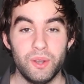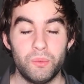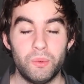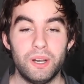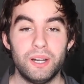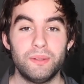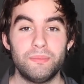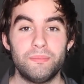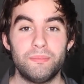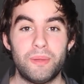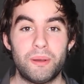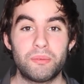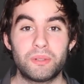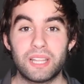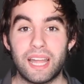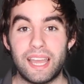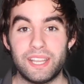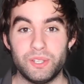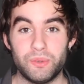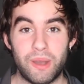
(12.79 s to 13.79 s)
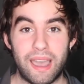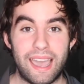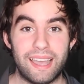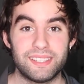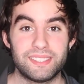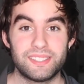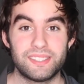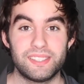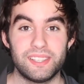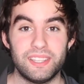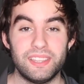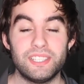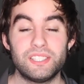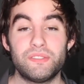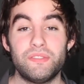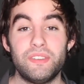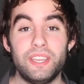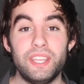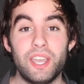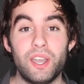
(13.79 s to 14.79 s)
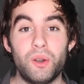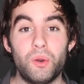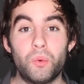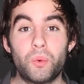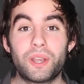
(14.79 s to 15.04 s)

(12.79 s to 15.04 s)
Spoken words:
Well, I'm glad you asked. In this video,